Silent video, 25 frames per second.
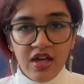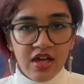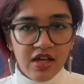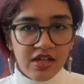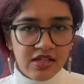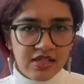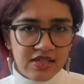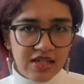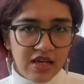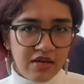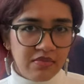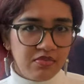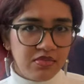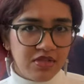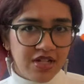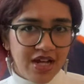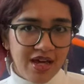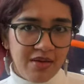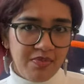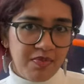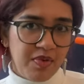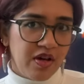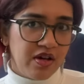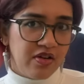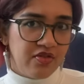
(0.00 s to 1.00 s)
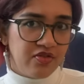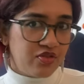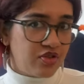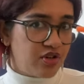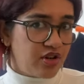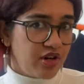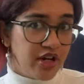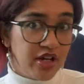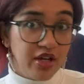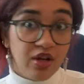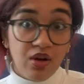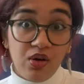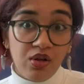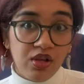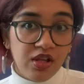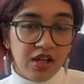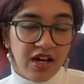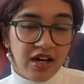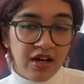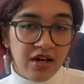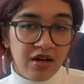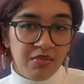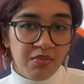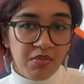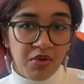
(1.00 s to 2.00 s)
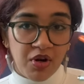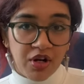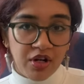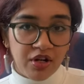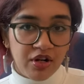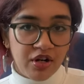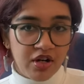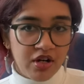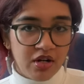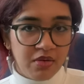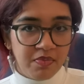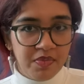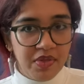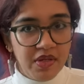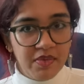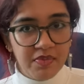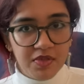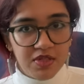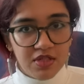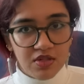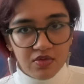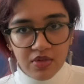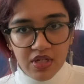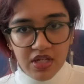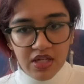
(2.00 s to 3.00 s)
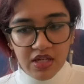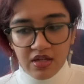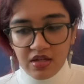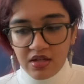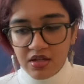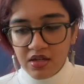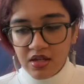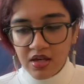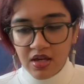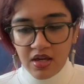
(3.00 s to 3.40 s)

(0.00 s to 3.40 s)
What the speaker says: some type of Crayola marker, Pipsqueak,